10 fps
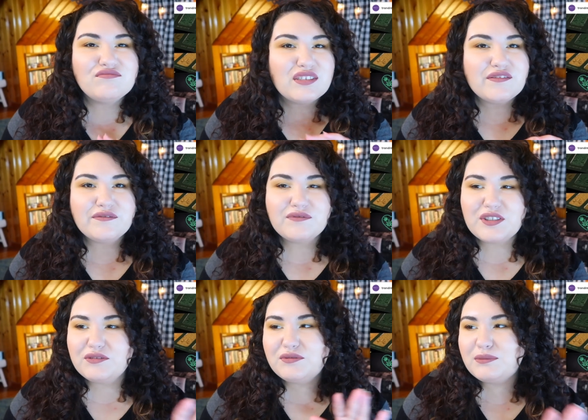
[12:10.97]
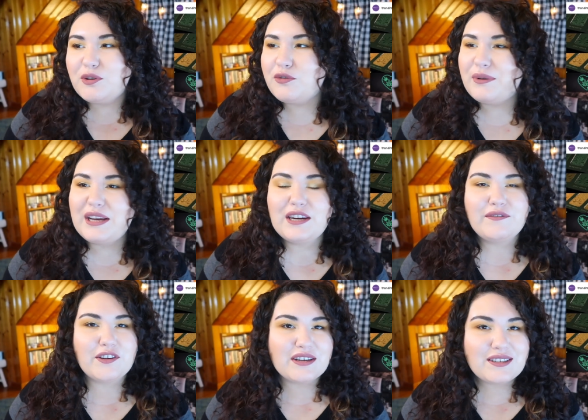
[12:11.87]
if you smoke weed,
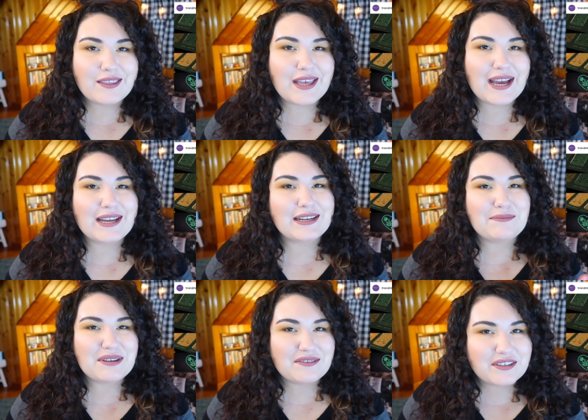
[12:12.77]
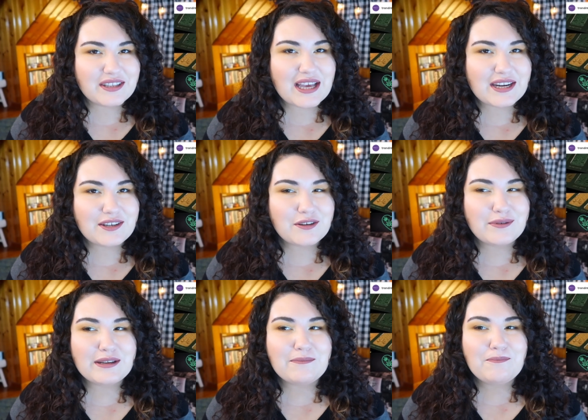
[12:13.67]
if you're into that. I'm not really that into
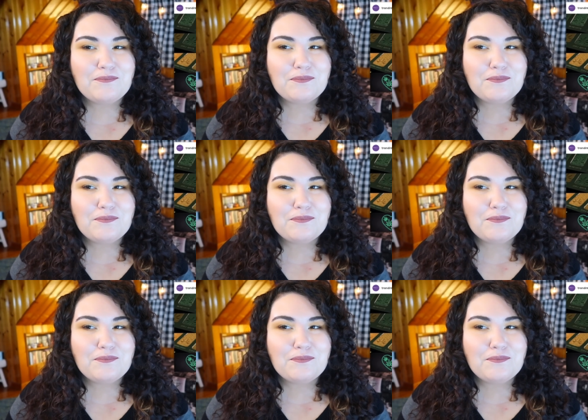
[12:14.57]
it.